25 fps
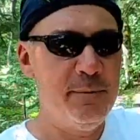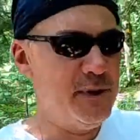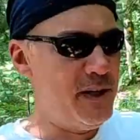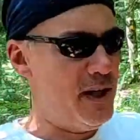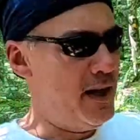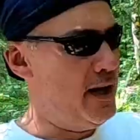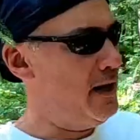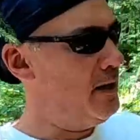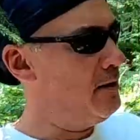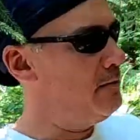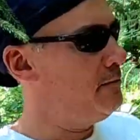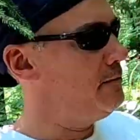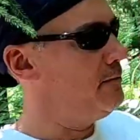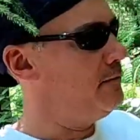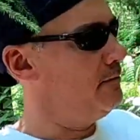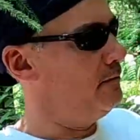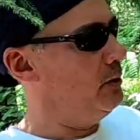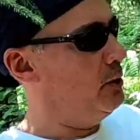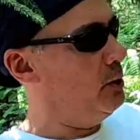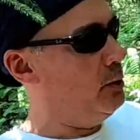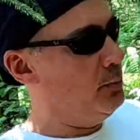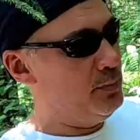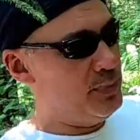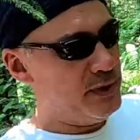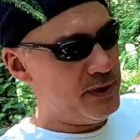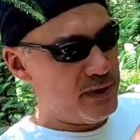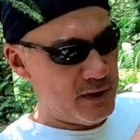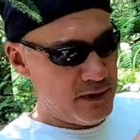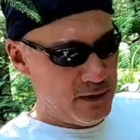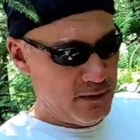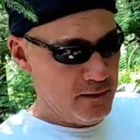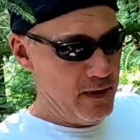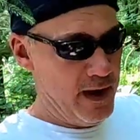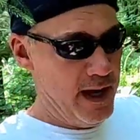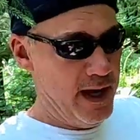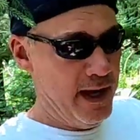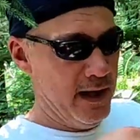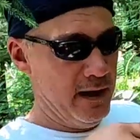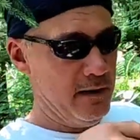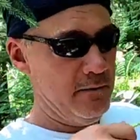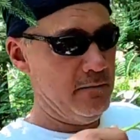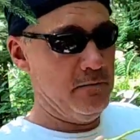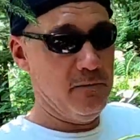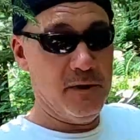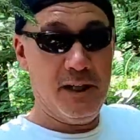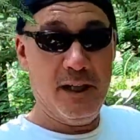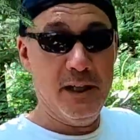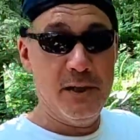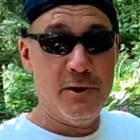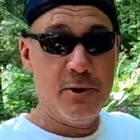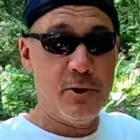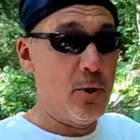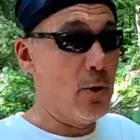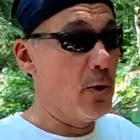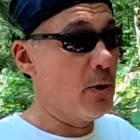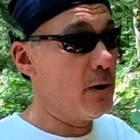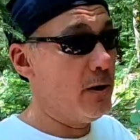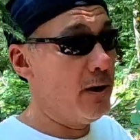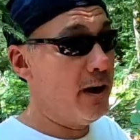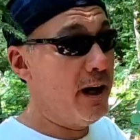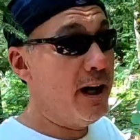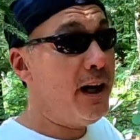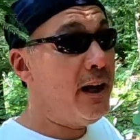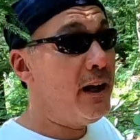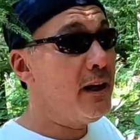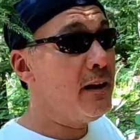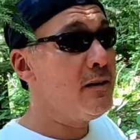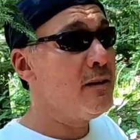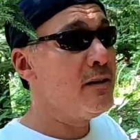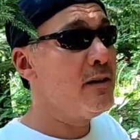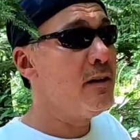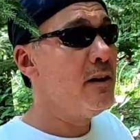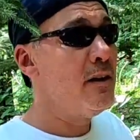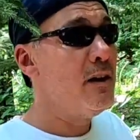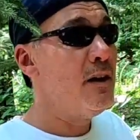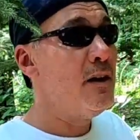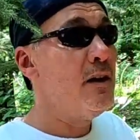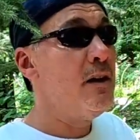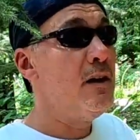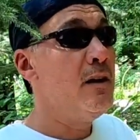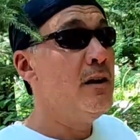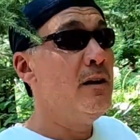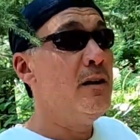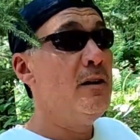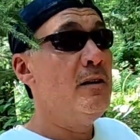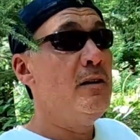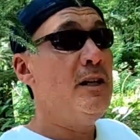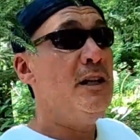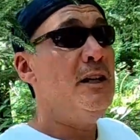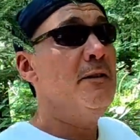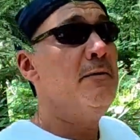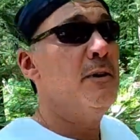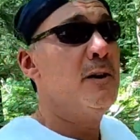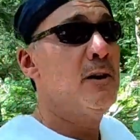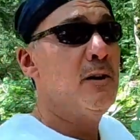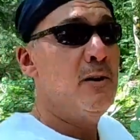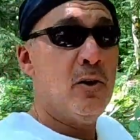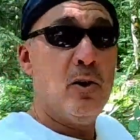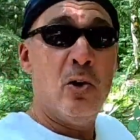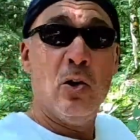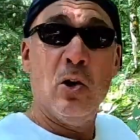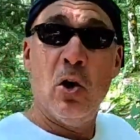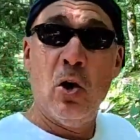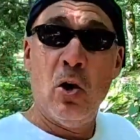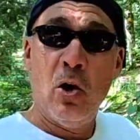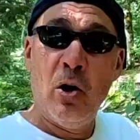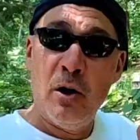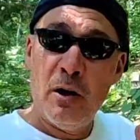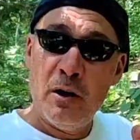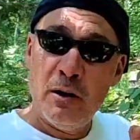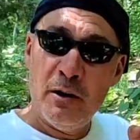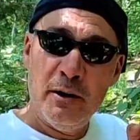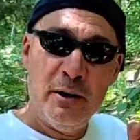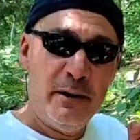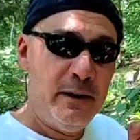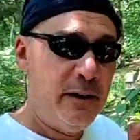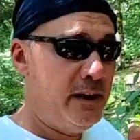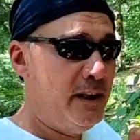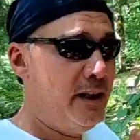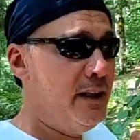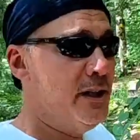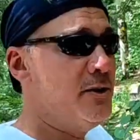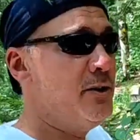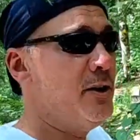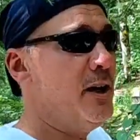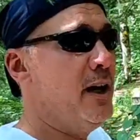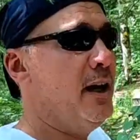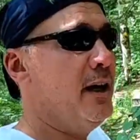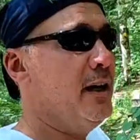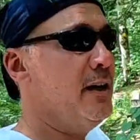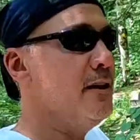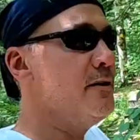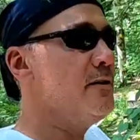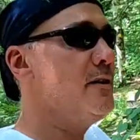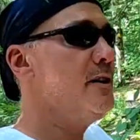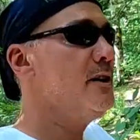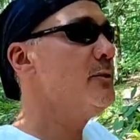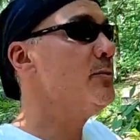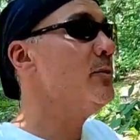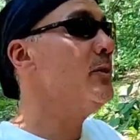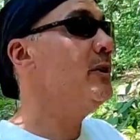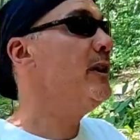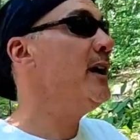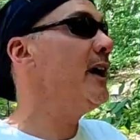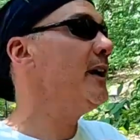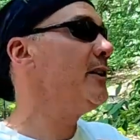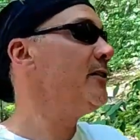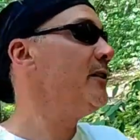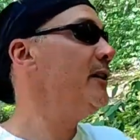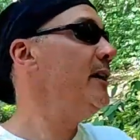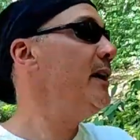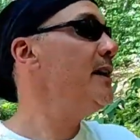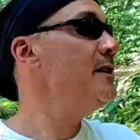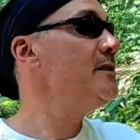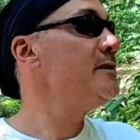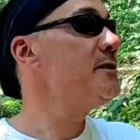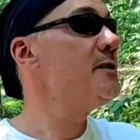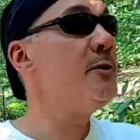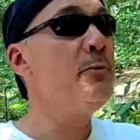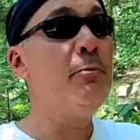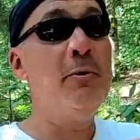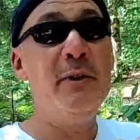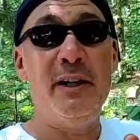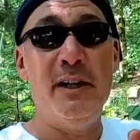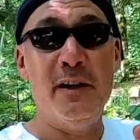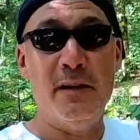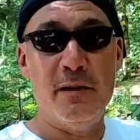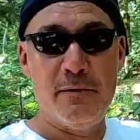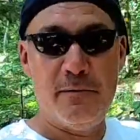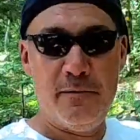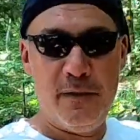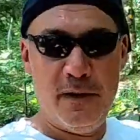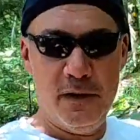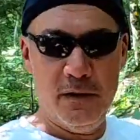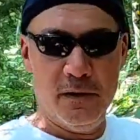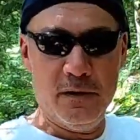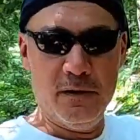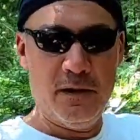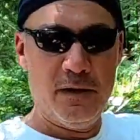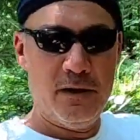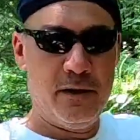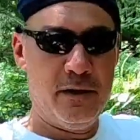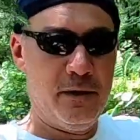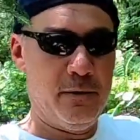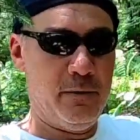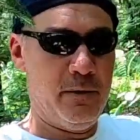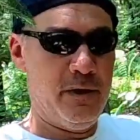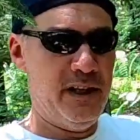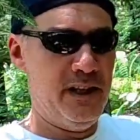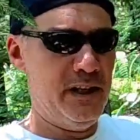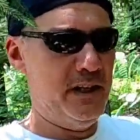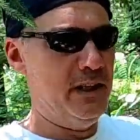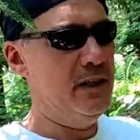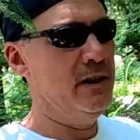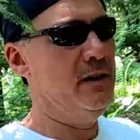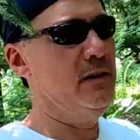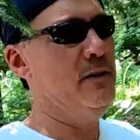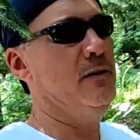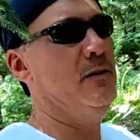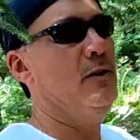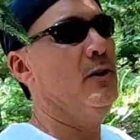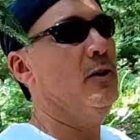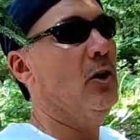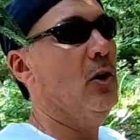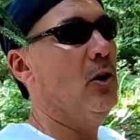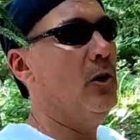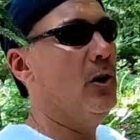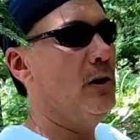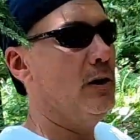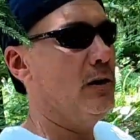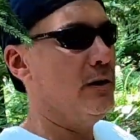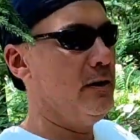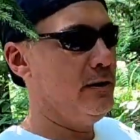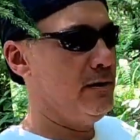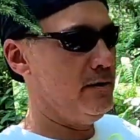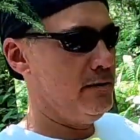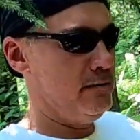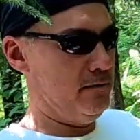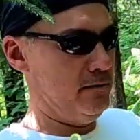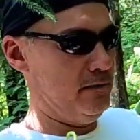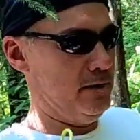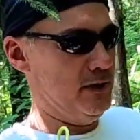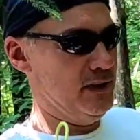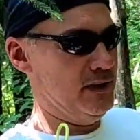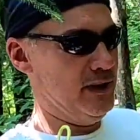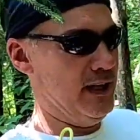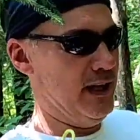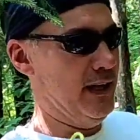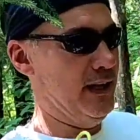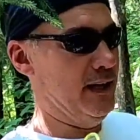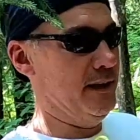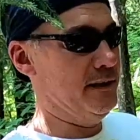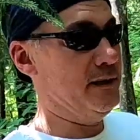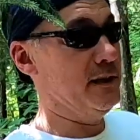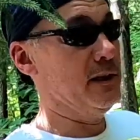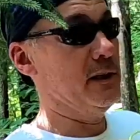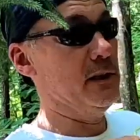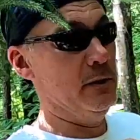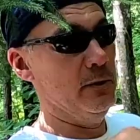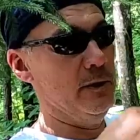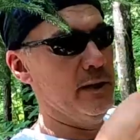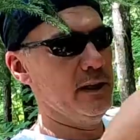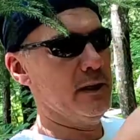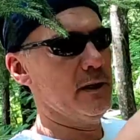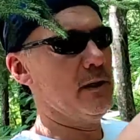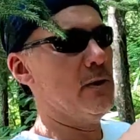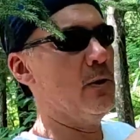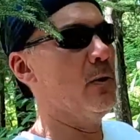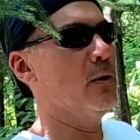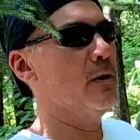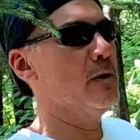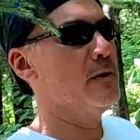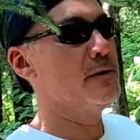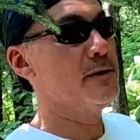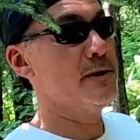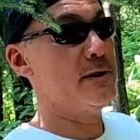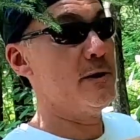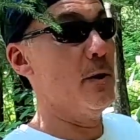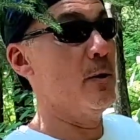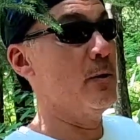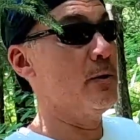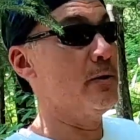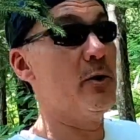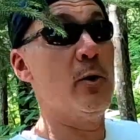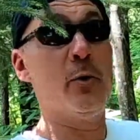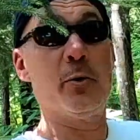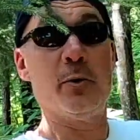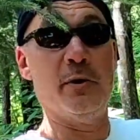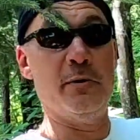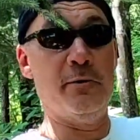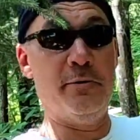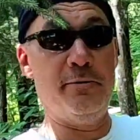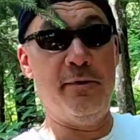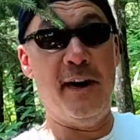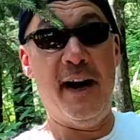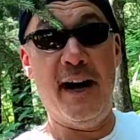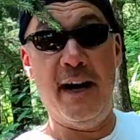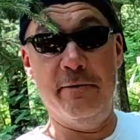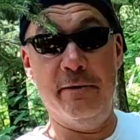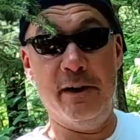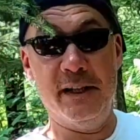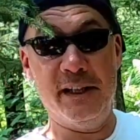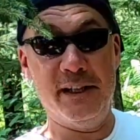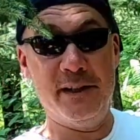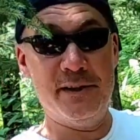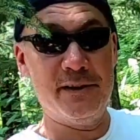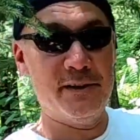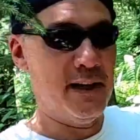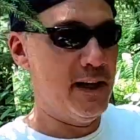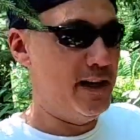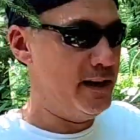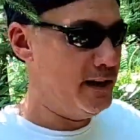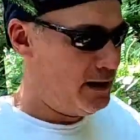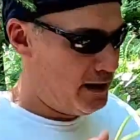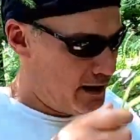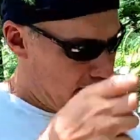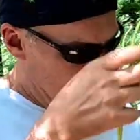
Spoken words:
have loops at each corner and even along each edge. This one actually has 3 in the field, 3 along the sides, including the corners, so a total of 5 on each side.